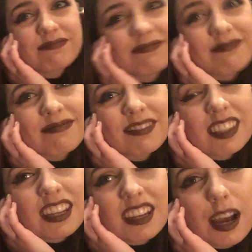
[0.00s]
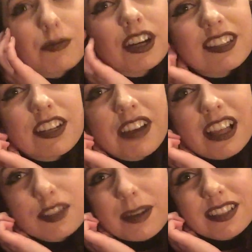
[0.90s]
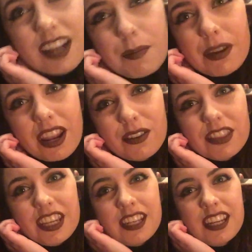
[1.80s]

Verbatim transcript: How do you feel? I'm trying to see if Alex messed up, but I don't think he